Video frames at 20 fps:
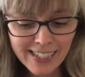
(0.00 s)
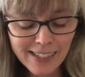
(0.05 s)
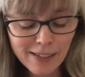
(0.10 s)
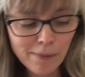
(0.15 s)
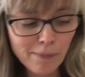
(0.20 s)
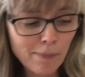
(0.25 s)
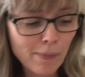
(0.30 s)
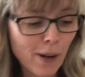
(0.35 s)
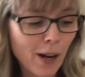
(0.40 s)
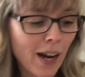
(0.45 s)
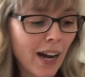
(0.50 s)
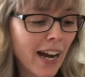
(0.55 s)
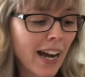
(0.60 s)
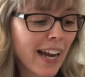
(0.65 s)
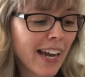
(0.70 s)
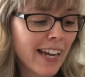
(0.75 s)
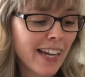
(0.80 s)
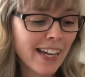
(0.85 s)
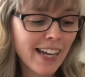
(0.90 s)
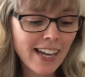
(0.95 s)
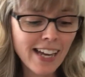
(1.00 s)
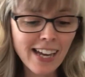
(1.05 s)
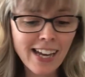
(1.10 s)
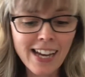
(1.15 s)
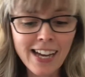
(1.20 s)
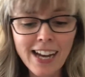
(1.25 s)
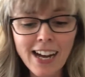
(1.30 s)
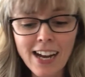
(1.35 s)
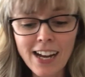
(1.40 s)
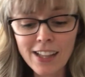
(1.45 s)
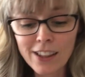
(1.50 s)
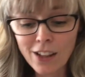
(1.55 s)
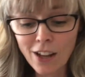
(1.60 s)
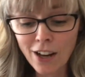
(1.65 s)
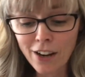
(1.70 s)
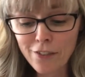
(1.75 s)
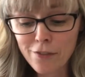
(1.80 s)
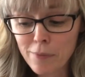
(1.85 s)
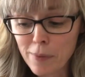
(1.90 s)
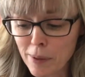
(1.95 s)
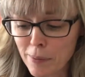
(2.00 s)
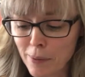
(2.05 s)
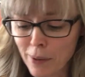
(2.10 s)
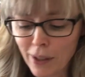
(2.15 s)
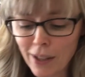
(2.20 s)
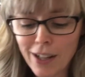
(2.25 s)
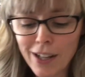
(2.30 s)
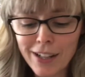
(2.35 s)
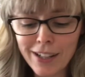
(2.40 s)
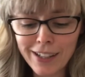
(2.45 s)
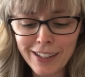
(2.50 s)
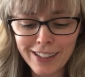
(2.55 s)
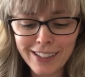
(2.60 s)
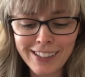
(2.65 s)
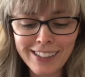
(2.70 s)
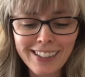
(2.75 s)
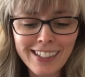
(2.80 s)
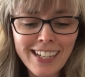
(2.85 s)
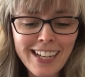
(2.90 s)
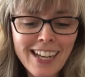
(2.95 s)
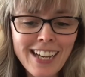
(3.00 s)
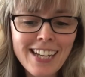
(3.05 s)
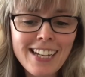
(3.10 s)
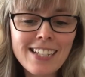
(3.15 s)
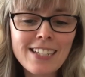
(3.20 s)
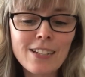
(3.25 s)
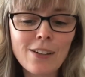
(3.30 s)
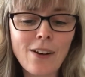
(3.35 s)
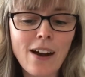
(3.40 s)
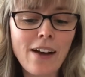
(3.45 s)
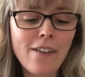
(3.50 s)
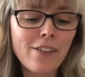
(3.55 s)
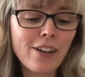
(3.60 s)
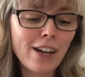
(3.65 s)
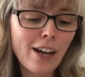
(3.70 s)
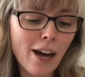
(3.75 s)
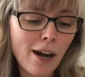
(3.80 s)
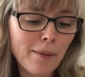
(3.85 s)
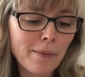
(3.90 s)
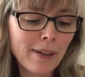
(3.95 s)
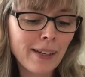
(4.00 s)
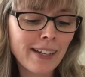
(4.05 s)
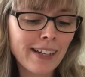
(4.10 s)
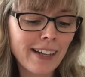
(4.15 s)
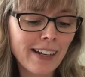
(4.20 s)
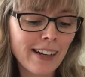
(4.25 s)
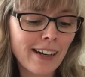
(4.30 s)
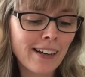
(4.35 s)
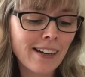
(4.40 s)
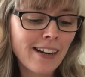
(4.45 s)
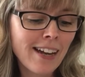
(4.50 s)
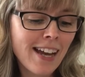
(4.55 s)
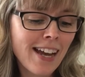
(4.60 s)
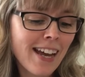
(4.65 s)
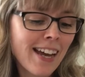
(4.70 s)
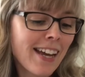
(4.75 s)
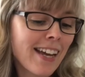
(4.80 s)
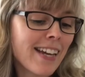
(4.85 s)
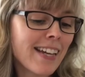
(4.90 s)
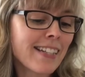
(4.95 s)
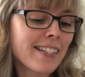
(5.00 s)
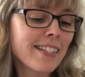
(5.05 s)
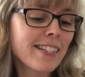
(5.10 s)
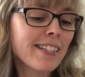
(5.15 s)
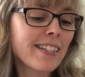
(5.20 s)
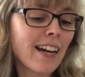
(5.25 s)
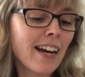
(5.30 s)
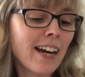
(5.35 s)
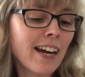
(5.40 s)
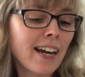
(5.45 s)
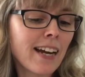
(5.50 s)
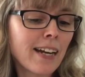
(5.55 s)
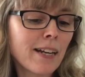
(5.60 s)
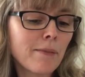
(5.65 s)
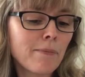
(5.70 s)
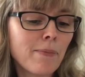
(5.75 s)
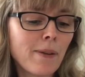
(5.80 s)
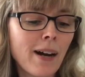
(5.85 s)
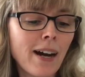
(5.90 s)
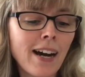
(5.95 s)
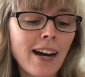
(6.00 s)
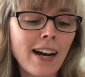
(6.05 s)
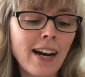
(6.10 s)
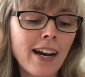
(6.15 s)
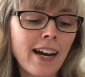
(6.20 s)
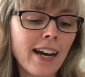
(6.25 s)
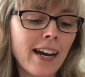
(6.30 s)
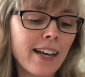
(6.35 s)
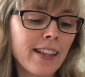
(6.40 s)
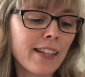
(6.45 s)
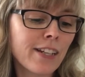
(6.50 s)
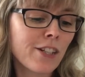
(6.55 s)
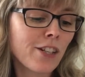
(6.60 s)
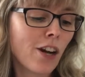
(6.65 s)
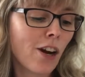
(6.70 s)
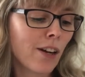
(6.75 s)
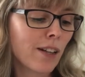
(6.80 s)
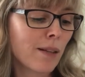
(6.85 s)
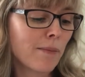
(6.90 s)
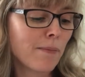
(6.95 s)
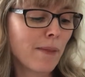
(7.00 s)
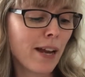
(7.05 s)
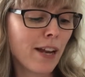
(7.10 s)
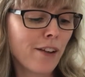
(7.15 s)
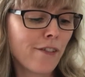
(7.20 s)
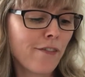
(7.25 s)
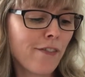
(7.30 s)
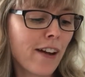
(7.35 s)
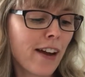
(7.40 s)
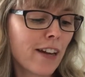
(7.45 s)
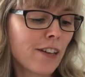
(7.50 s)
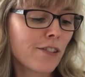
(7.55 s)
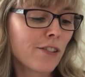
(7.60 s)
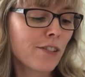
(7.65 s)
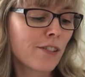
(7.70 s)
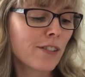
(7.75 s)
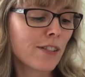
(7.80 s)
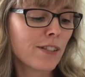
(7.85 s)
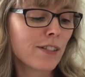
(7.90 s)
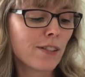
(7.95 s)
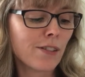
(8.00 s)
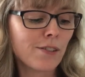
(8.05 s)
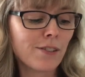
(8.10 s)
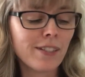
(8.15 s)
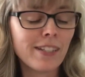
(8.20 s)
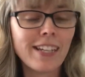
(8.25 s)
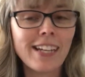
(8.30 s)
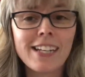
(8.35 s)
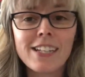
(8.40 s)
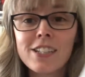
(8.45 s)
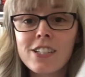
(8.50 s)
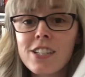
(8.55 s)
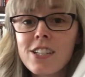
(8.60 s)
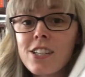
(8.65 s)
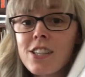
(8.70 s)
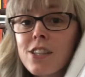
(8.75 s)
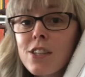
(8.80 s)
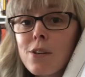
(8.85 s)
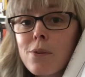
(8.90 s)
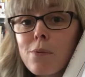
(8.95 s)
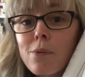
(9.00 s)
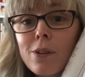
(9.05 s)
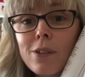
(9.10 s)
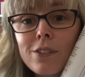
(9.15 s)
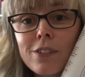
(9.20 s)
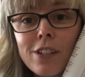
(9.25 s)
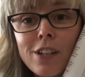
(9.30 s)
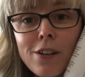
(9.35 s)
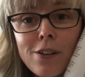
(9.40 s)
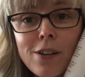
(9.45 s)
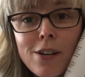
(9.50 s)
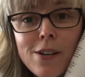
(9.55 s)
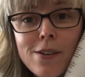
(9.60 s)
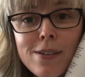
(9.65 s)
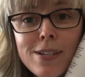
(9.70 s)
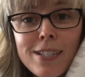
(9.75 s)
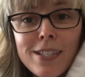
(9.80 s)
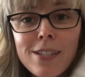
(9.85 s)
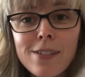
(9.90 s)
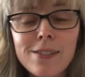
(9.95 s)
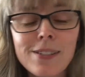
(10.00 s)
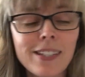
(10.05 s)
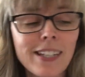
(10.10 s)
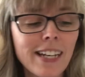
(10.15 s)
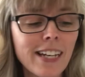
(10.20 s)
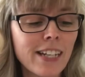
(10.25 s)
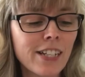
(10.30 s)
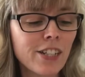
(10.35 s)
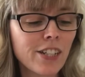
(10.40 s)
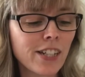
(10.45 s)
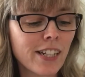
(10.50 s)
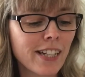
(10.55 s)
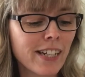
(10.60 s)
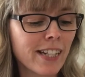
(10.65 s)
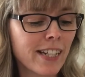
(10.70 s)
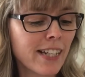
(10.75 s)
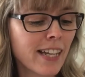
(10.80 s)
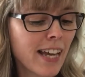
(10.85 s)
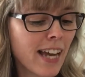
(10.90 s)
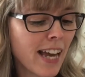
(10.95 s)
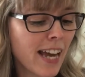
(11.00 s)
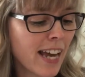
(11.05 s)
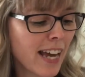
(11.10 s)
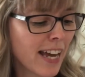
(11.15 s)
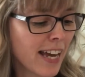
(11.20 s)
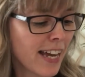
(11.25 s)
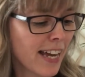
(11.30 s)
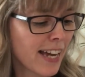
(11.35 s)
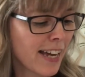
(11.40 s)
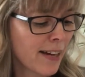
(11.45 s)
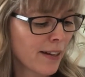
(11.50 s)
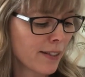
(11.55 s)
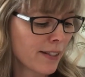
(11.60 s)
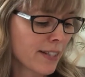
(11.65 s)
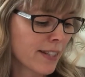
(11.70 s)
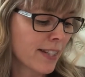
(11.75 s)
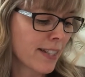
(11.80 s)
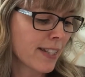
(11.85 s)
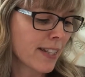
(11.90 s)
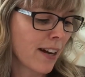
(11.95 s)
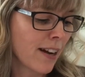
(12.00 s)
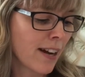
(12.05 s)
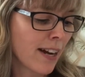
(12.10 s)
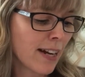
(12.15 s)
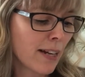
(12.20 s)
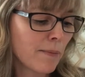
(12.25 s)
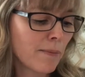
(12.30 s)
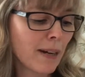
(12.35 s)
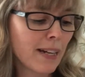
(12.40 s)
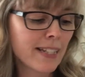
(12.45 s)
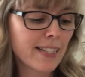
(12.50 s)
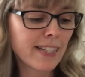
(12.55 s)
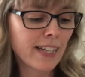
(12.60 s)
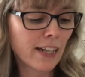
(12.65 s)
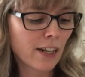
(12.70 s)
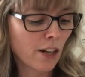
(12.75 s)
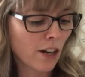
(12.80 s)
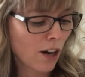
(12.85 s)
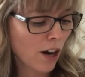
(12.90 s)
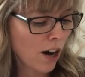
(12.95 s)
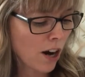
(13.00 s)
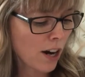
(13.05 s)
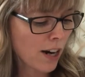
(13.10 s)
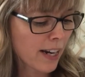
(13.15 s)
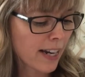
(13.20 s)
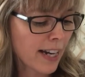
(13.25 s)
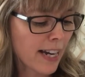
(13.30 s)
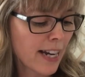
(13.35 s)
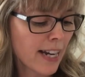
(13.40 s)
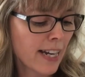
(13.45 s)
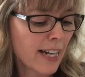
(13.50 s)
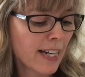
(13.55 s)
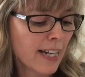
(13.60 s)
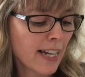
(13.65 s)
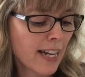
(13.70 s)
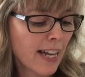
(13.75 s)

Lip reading: by a lot of people. So I have a copy here. It's signed by the Chocolate Manufacturers Association, the World Cocoa Association. It's signed by Senator Harkin,